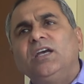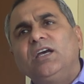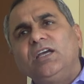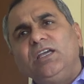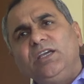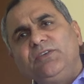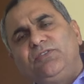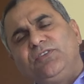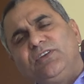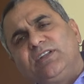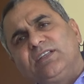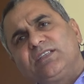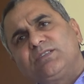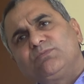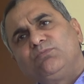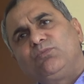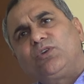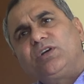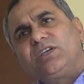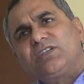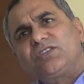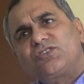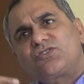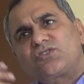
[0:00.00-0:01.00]
If it is
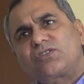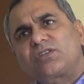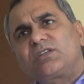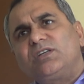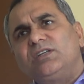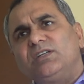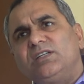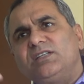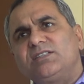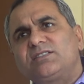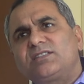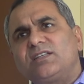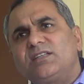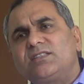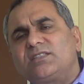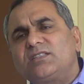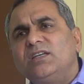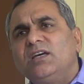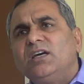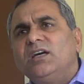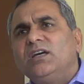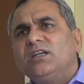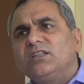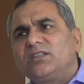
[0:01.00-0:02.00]
moist conditions,
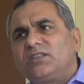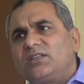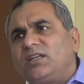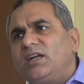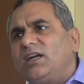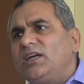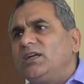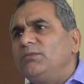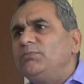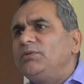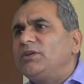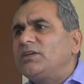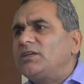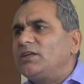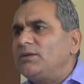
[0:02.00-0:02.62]
thread